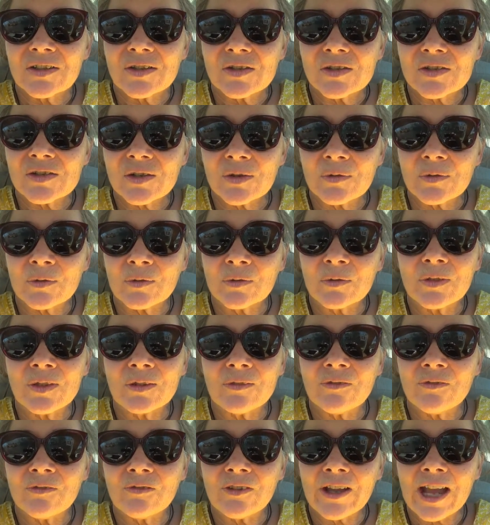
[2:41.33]
So
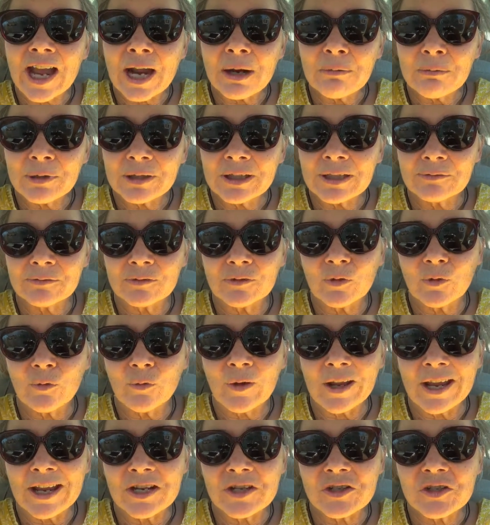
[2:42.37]
the fabric of
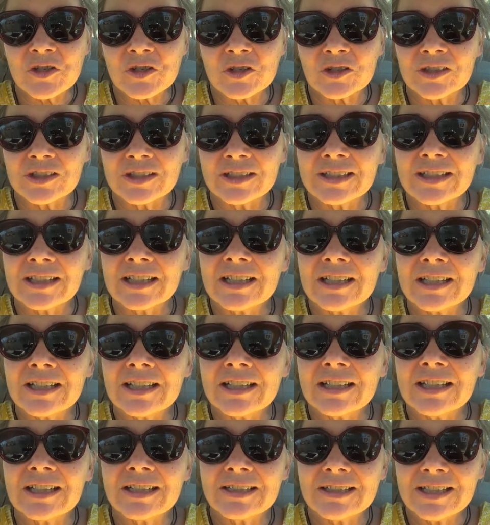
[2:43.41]
creation
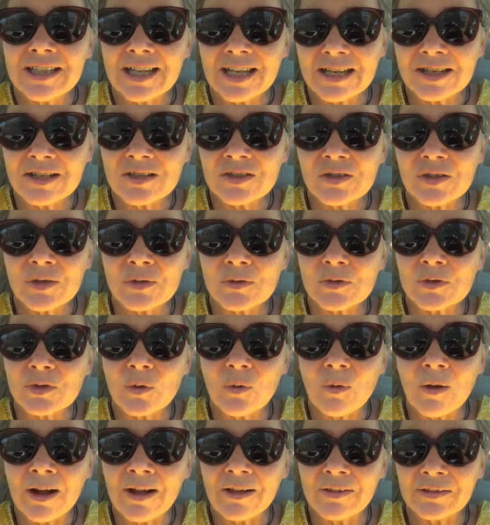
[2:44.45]
contains those
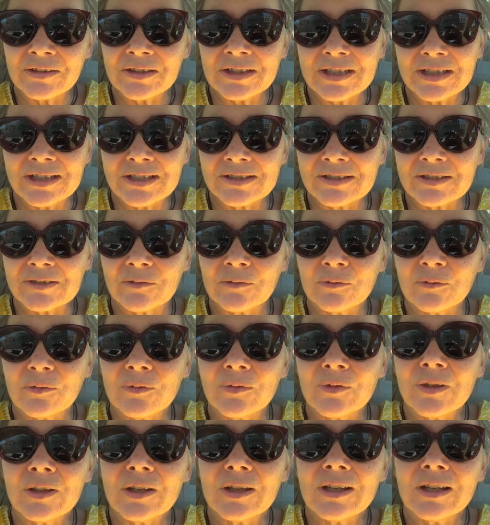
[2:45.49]
qualities of
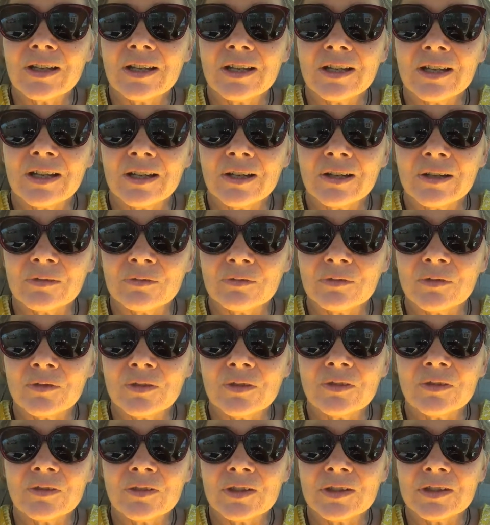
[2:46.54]
of
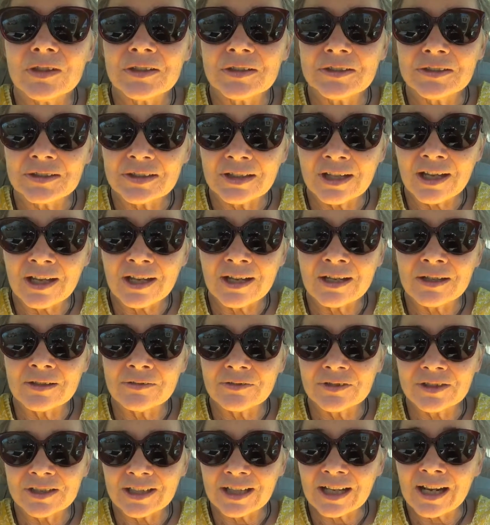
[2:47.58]

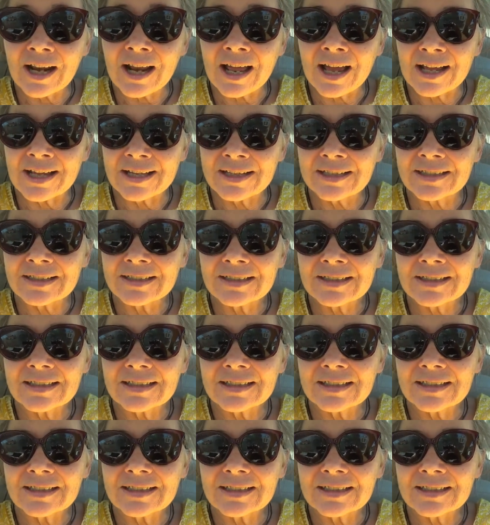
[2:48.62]
love and light.